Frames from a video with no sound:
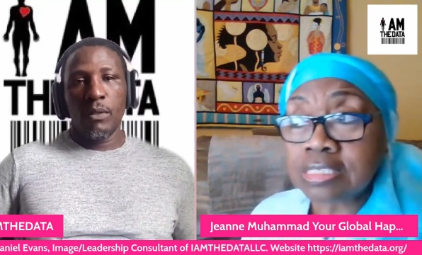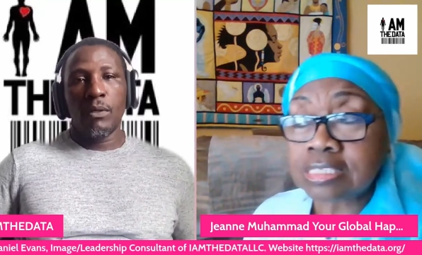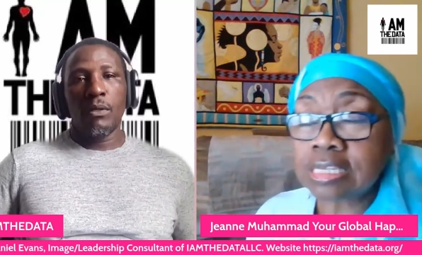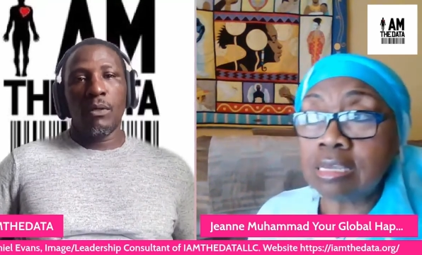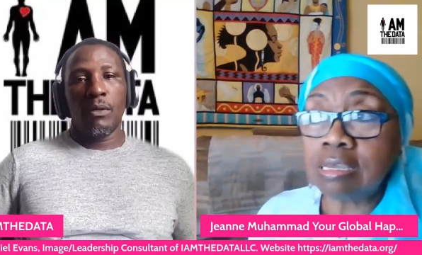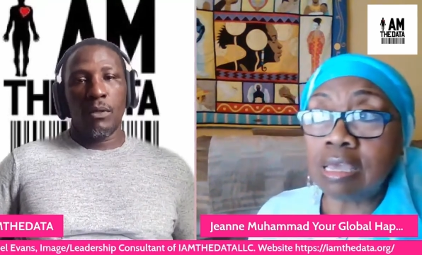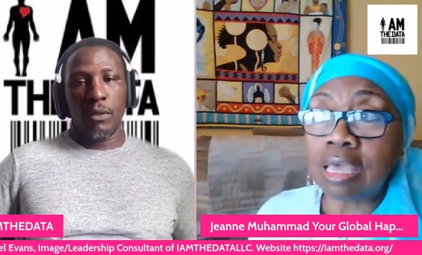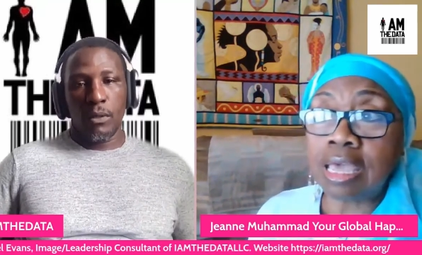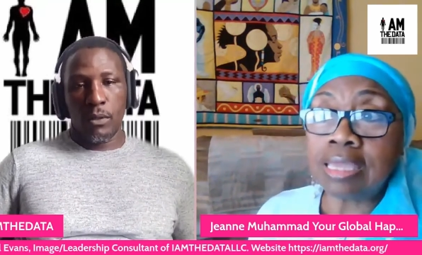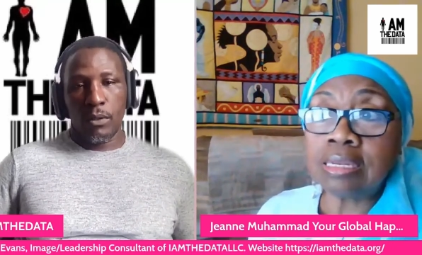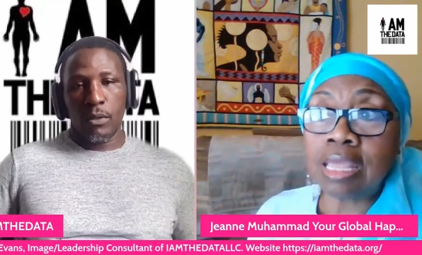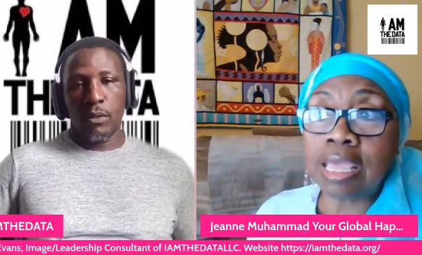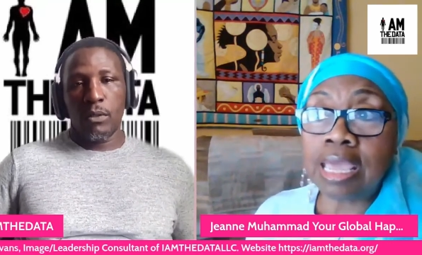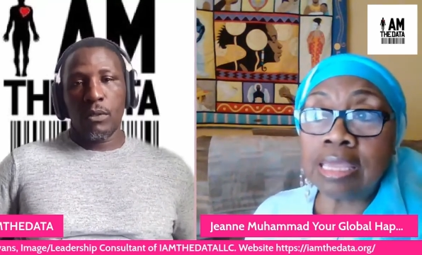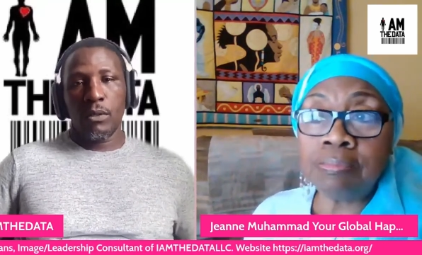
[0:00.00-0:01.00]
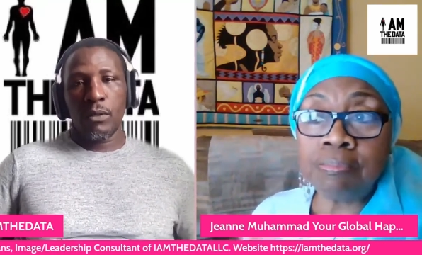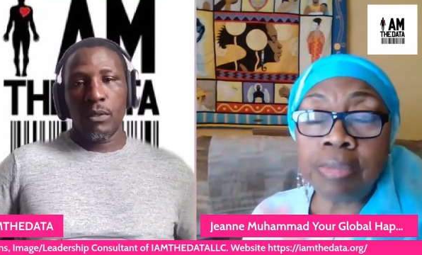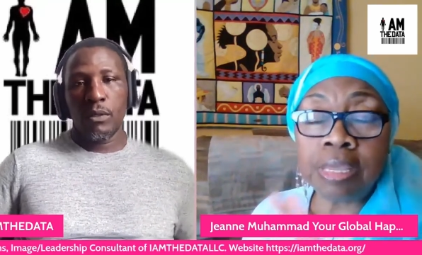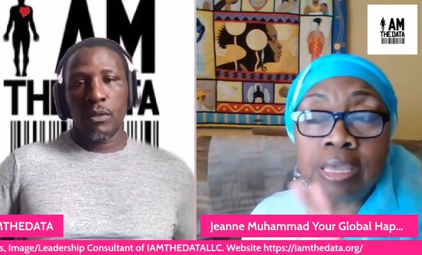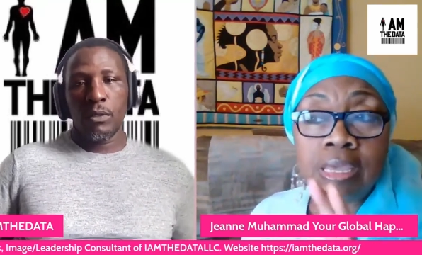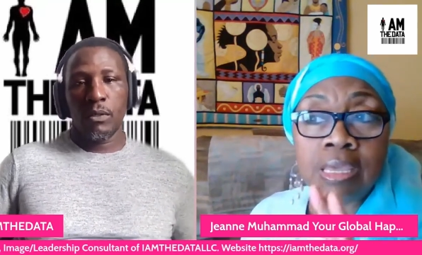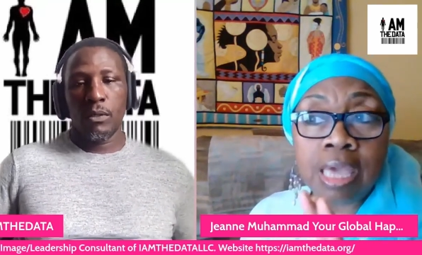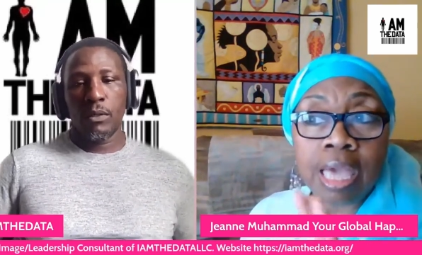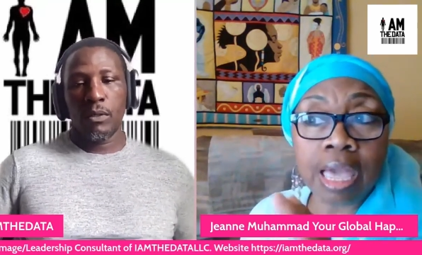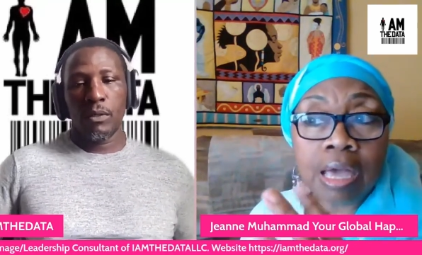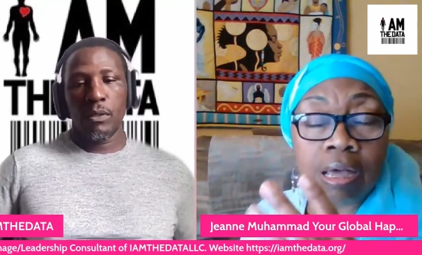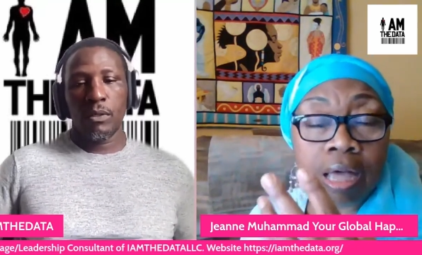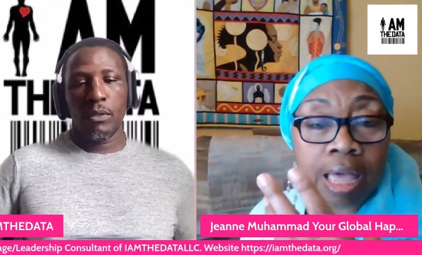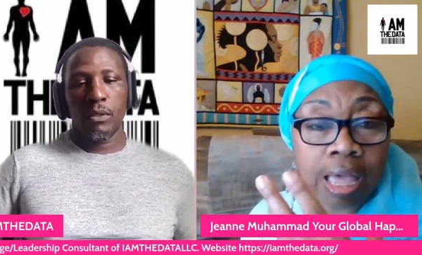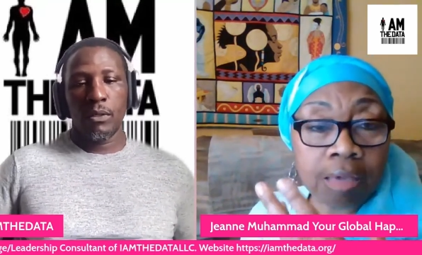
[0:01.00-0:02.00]
Speaker 1: See, and and being
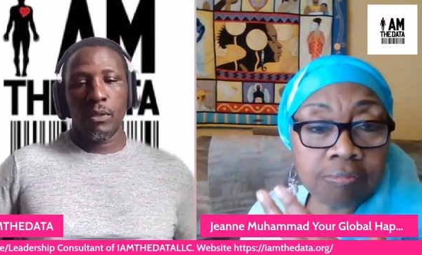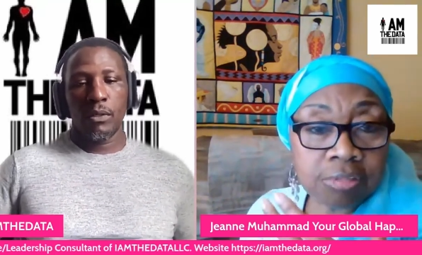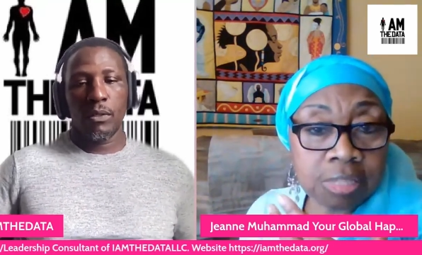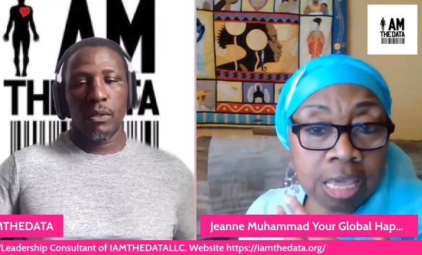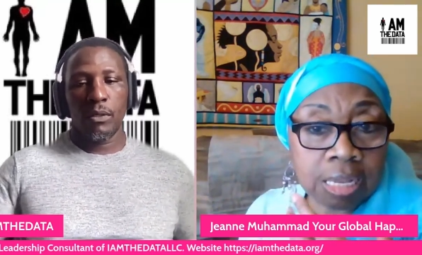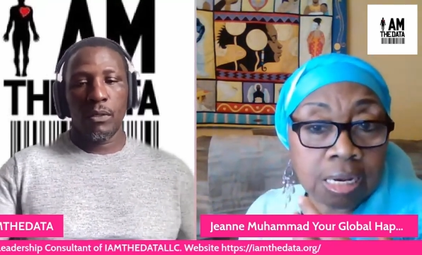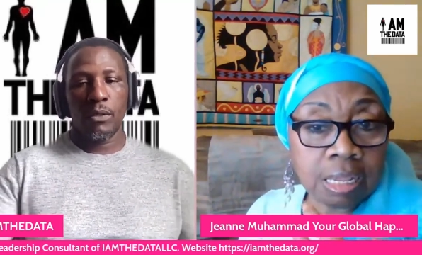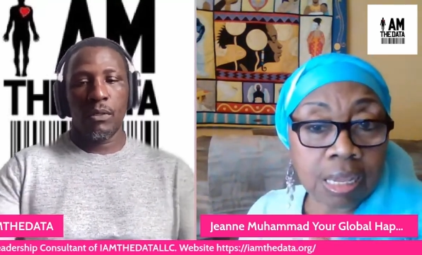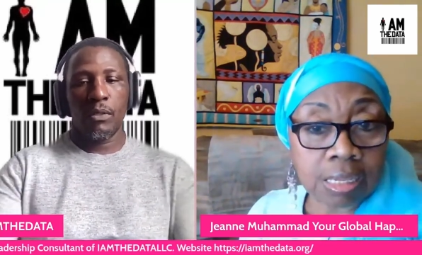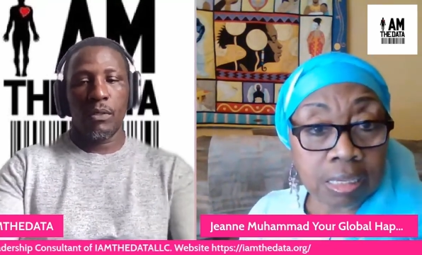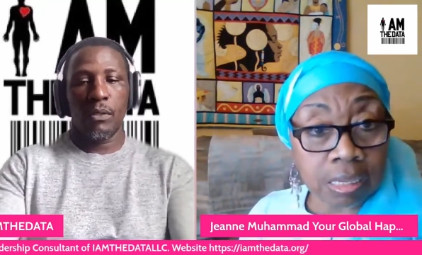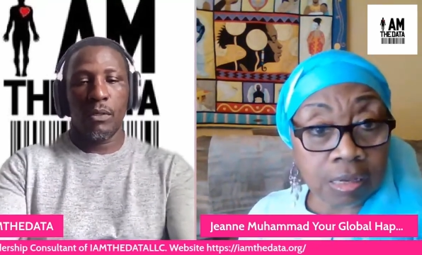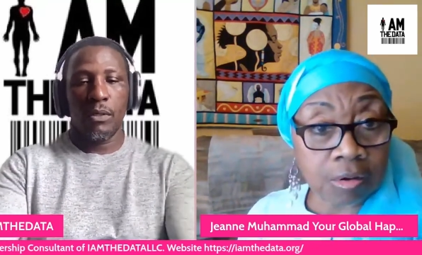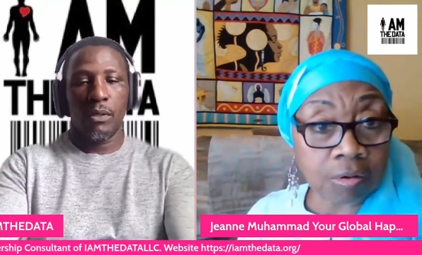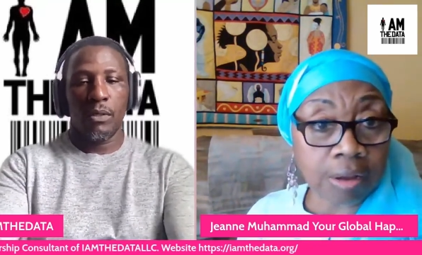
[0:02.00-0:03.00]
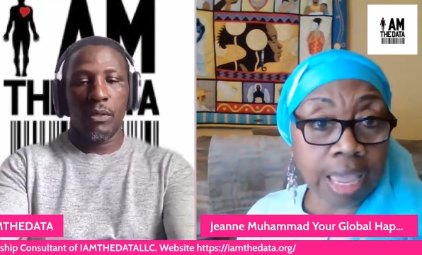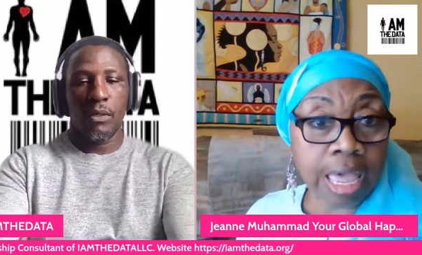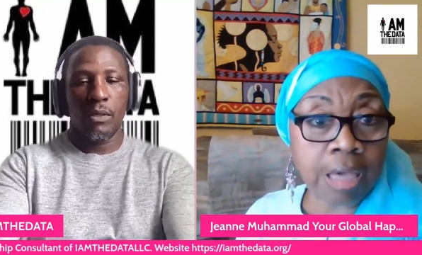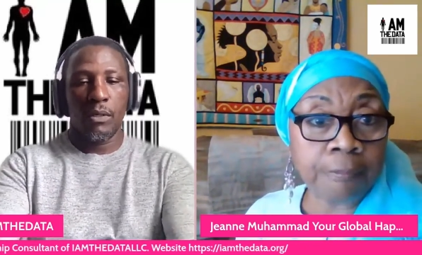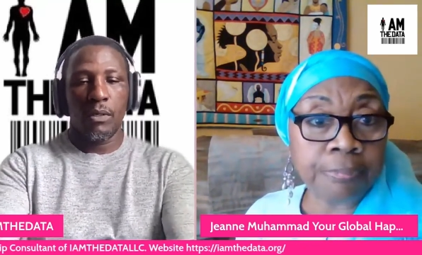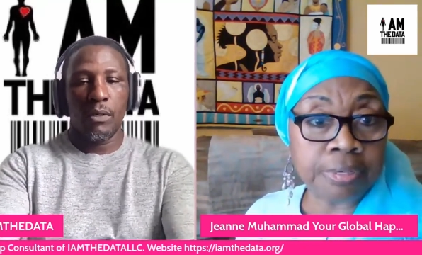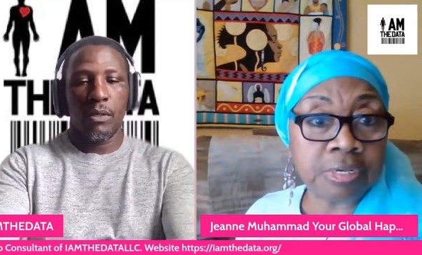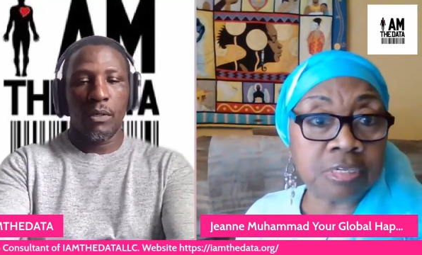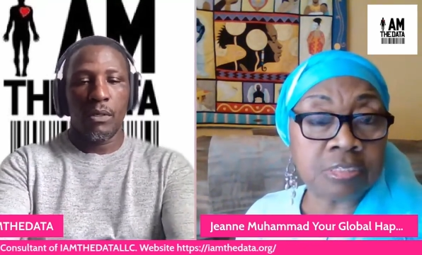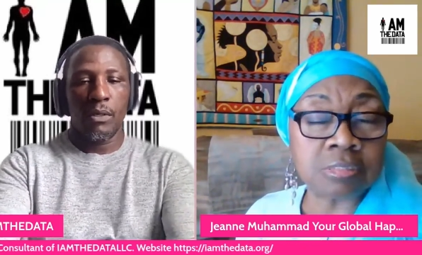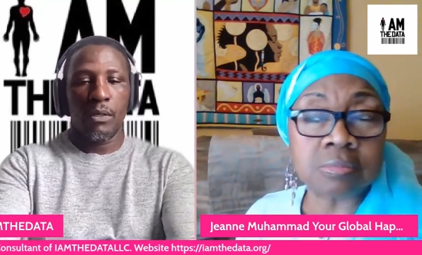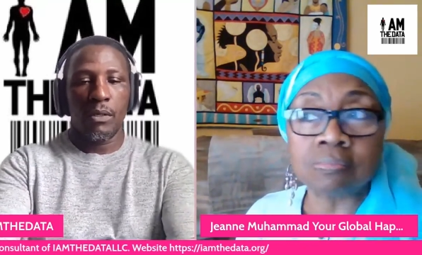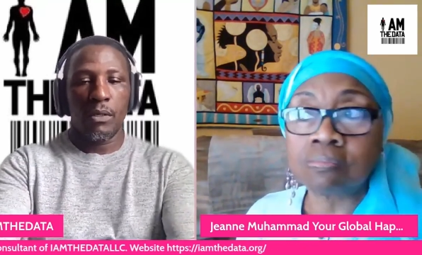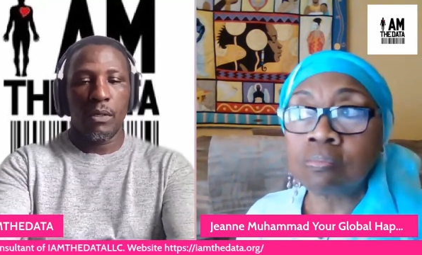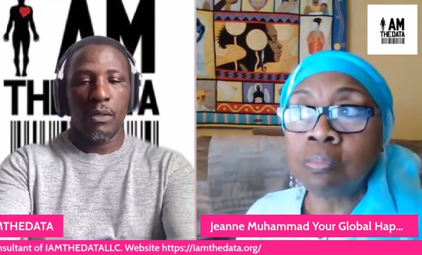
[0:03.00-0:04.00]
having that inner happiness